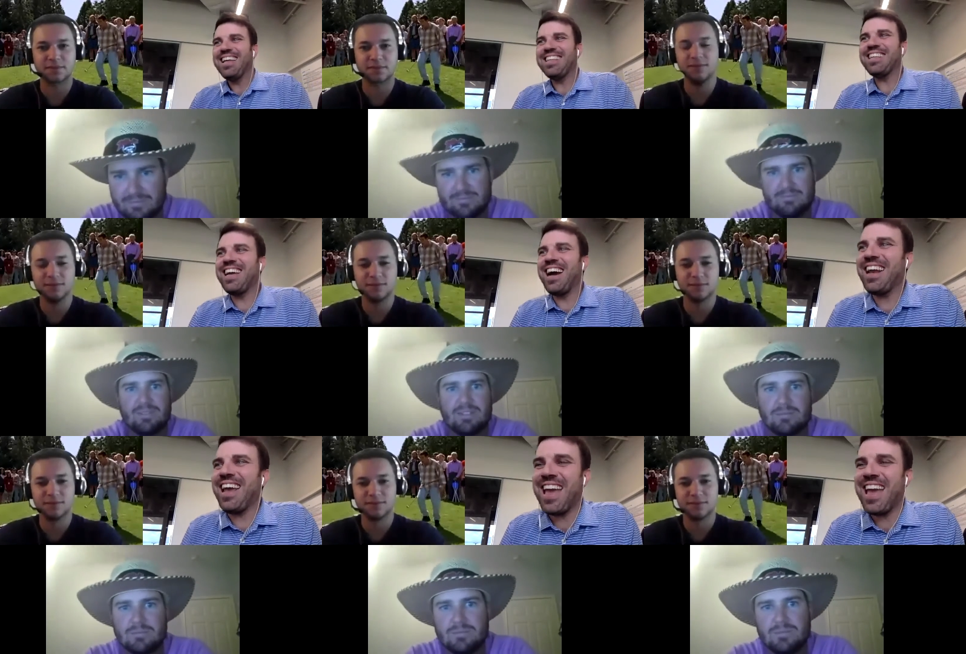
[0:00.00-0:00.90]
Speaker 1: you
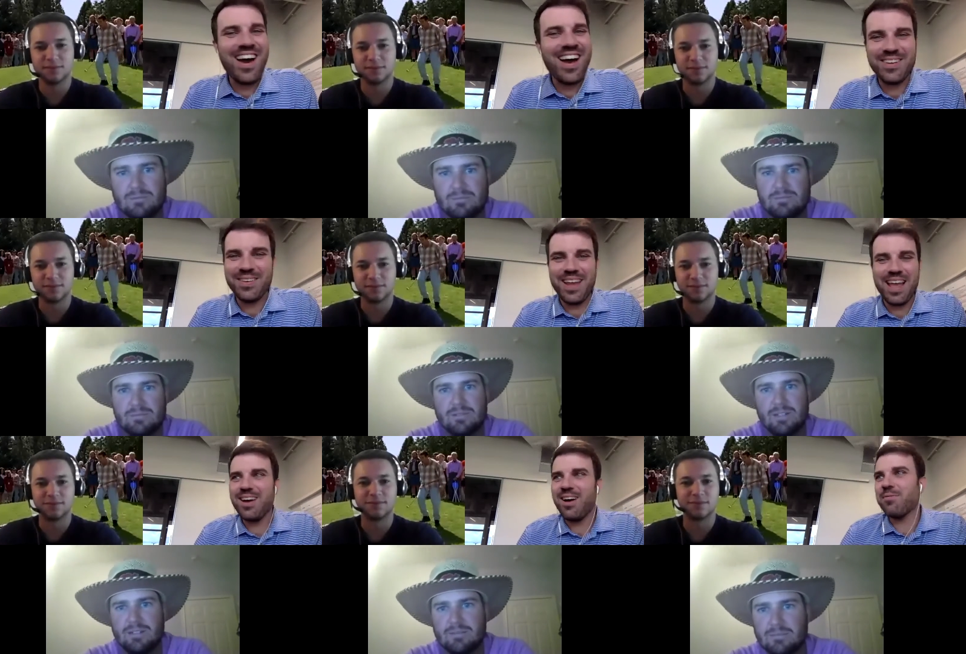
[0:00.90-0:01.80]
gotta hang on, dude.
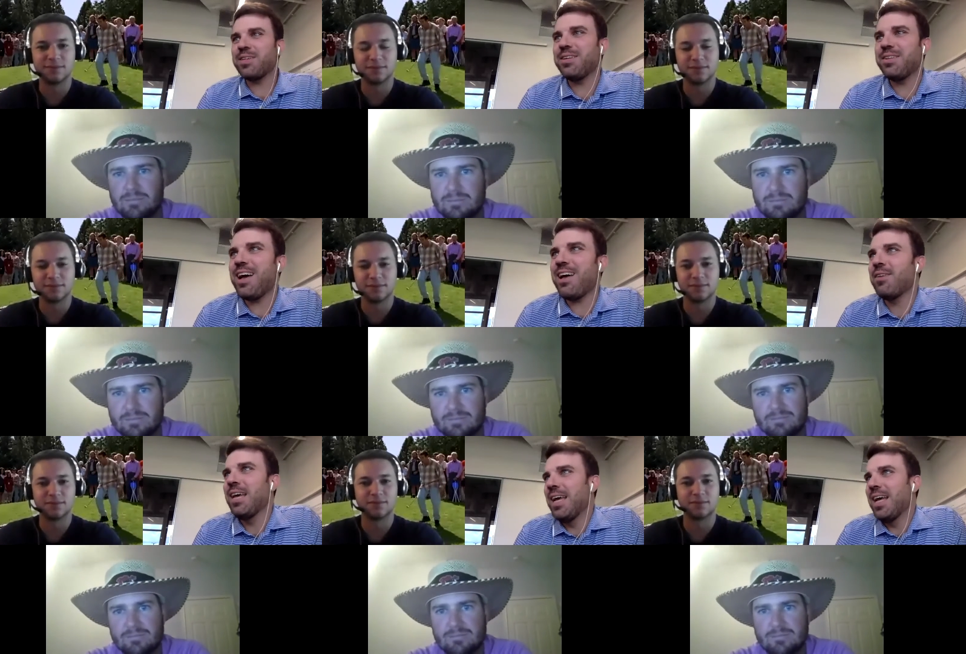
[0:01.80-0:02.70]
Hang on for dear life.
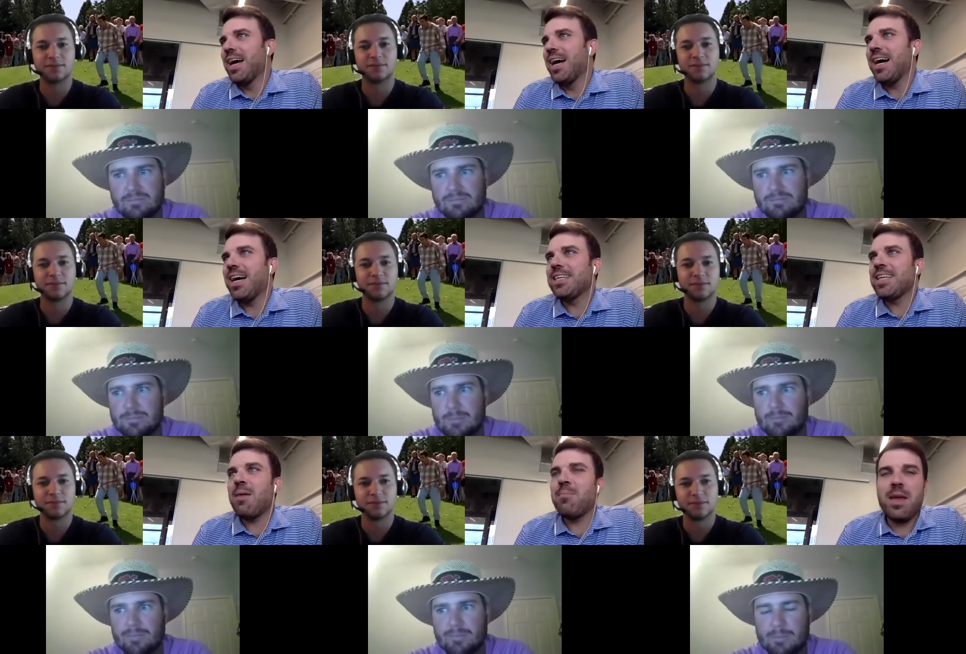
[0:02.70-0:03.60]
Uh,
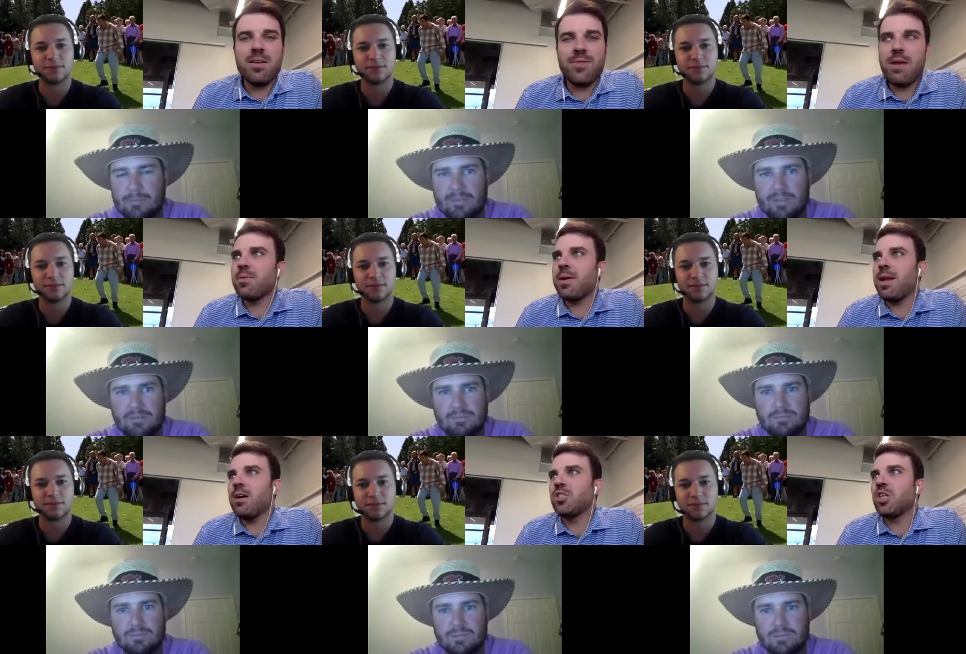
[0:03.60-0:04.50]
yeah, betting favorite right
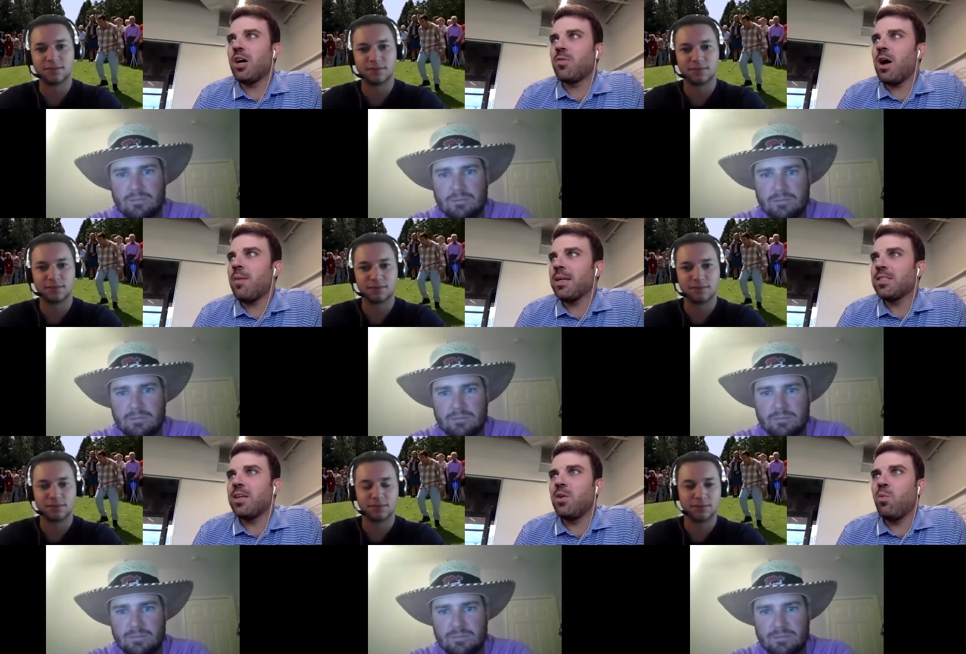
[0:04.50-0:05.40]
now is Jon Rahm at
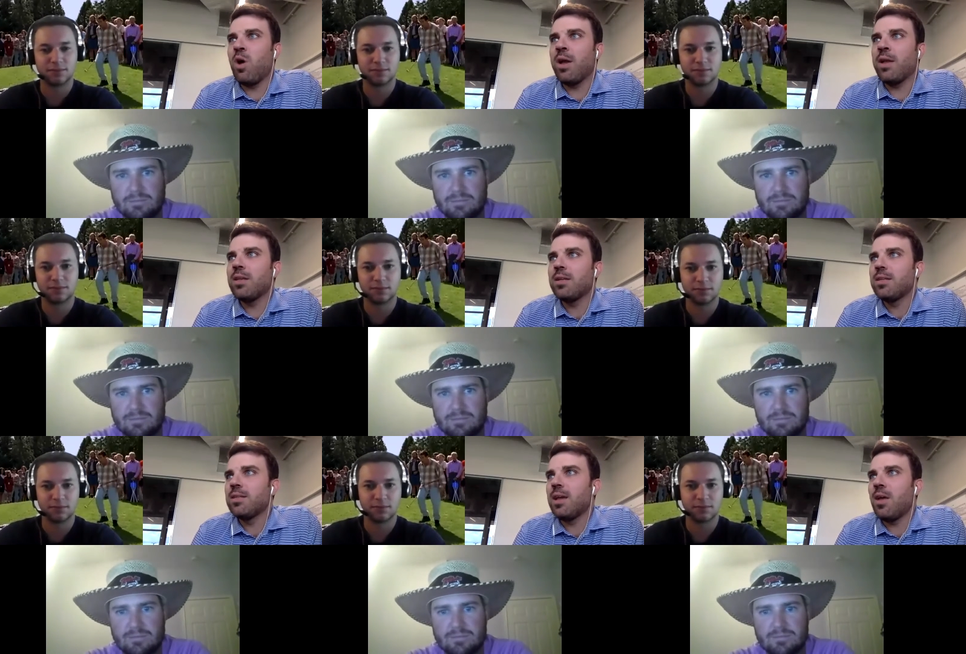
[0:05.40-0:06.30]
ten to one,
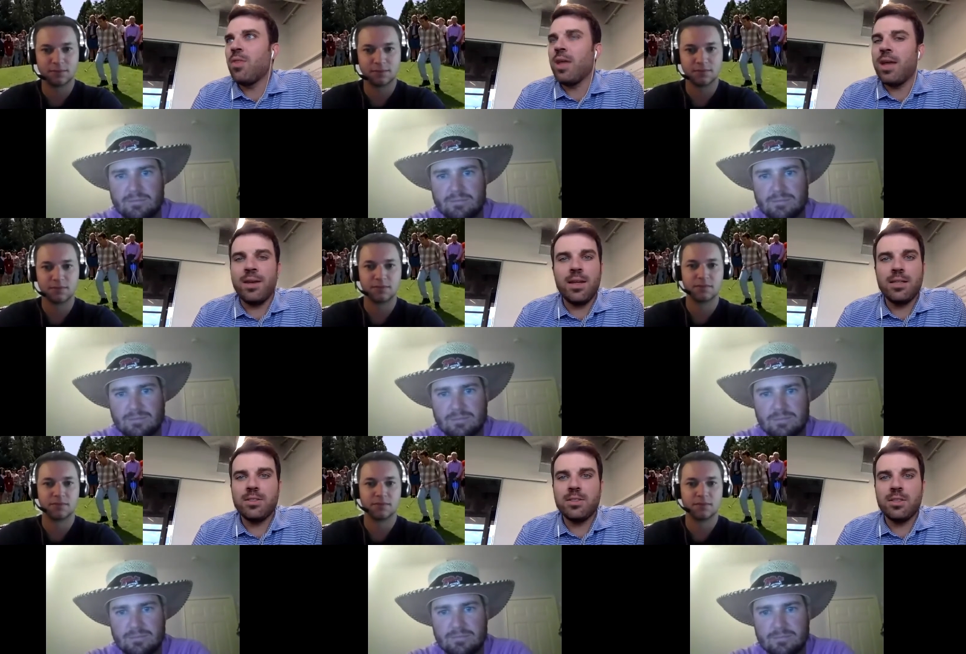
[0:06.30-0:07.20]
and then
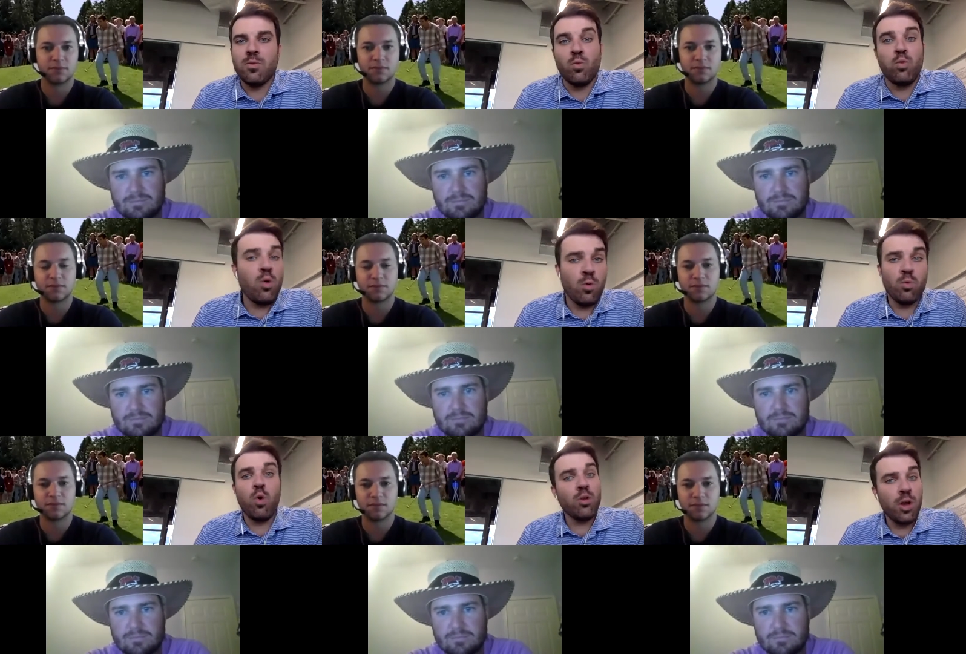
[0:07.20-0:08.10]
w-
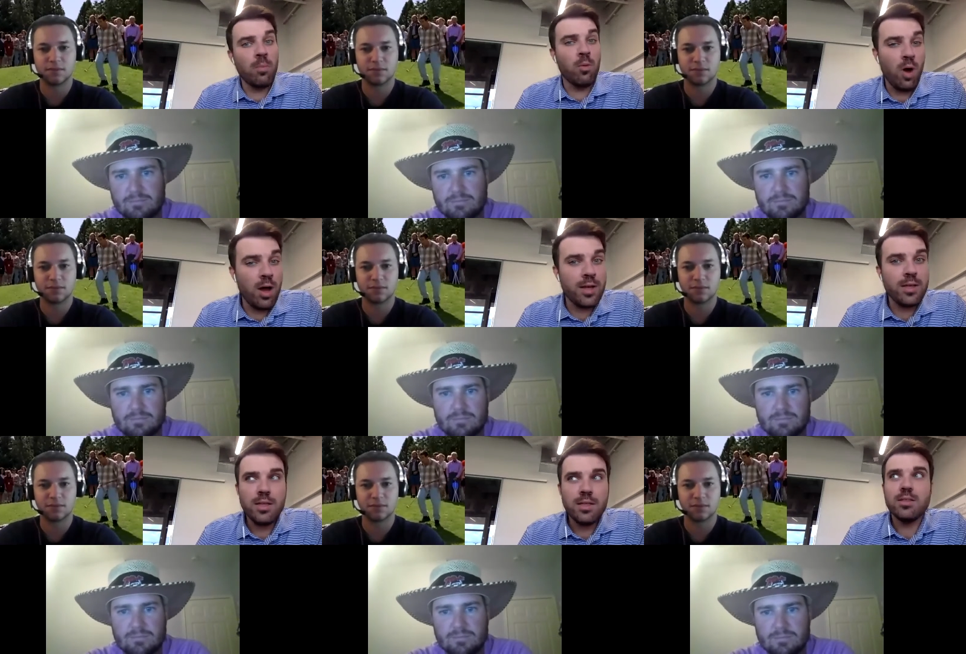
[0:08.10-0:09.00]
world number
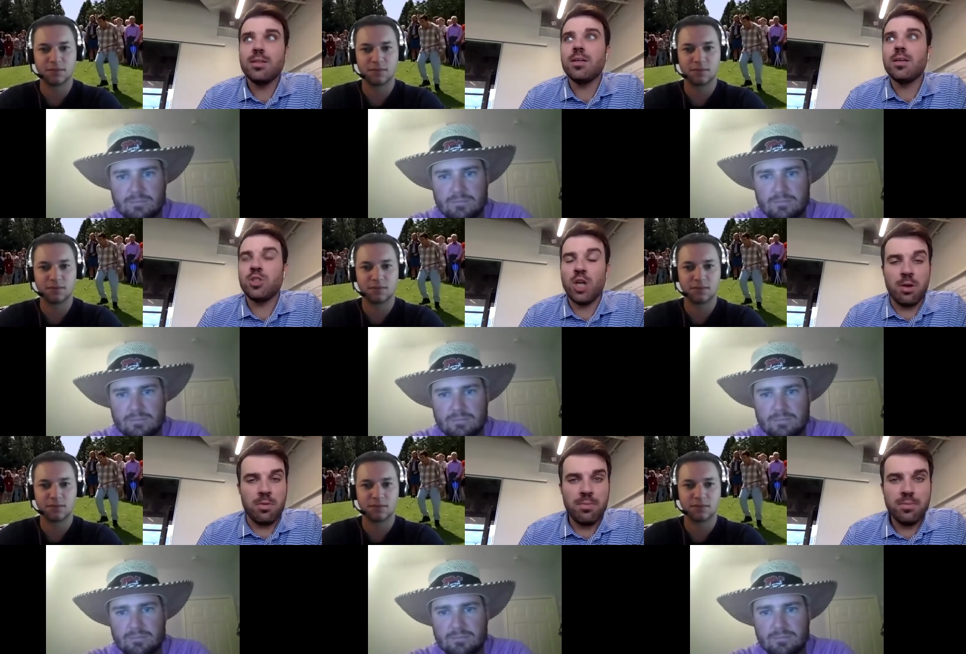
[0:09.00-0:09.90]
one,
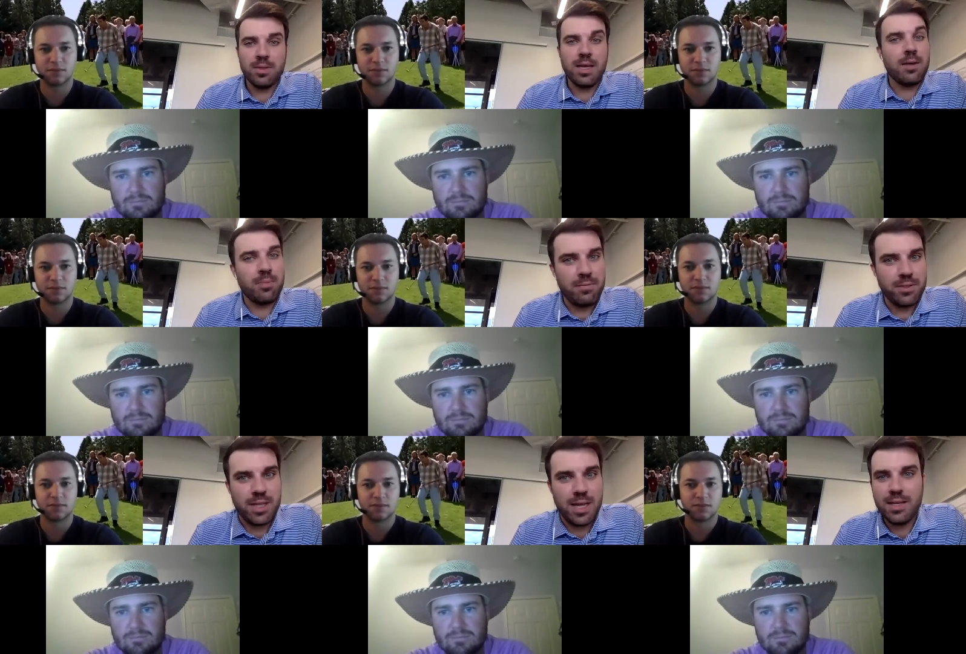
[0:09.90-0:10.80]
Jon Rahm. Got to
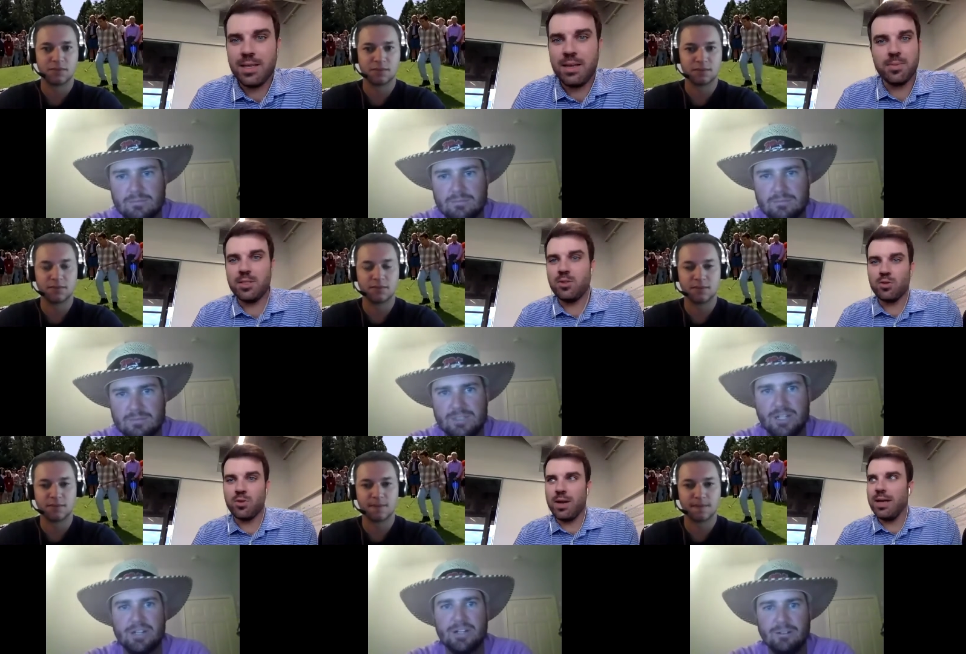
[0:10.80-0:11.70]
preface that. Give him his due
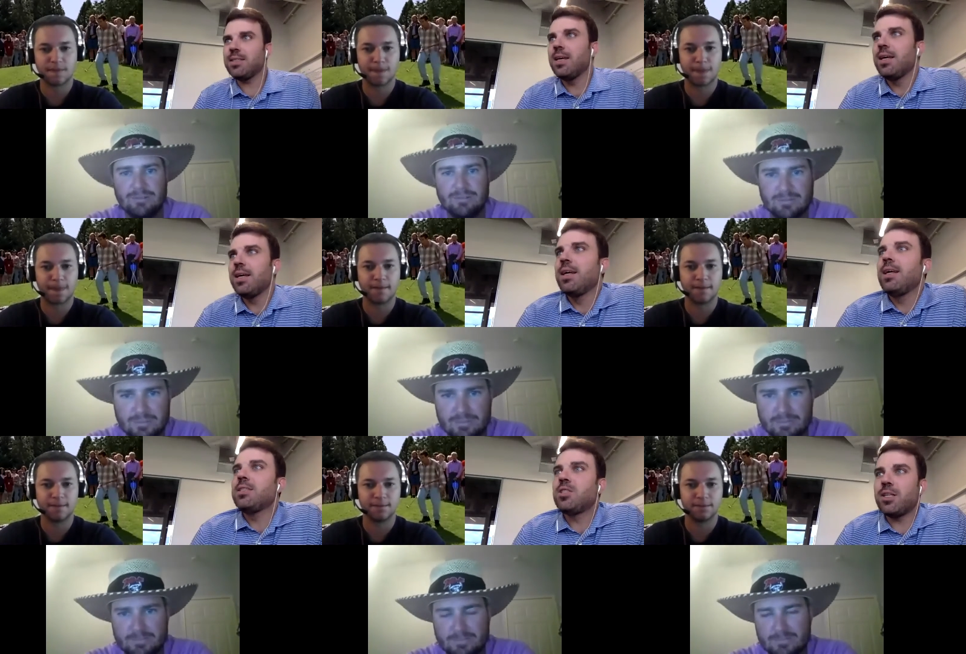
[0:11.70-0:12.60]
credit.
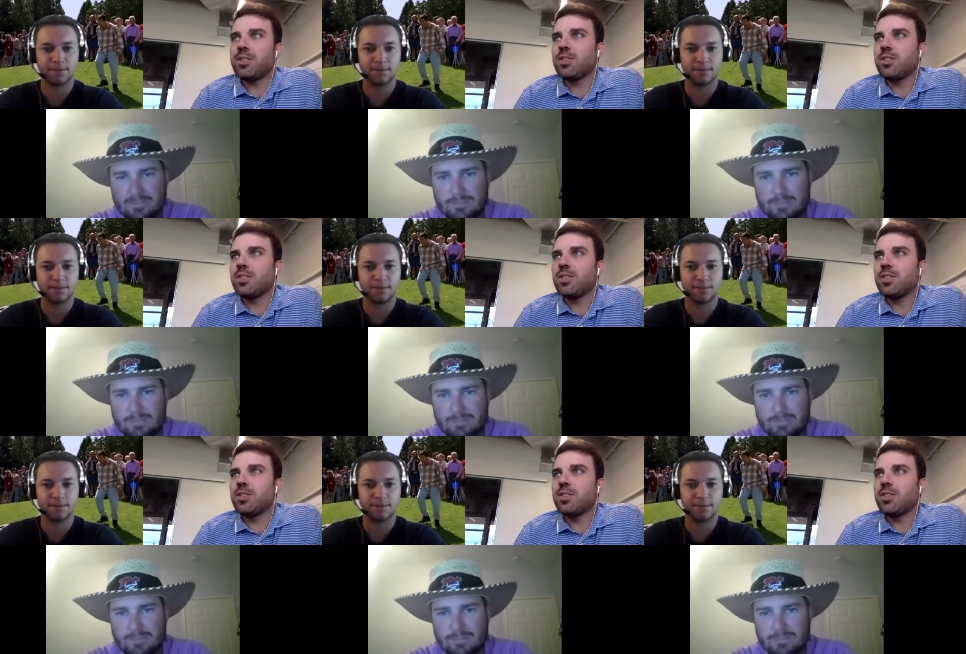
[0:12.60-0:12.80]
Justin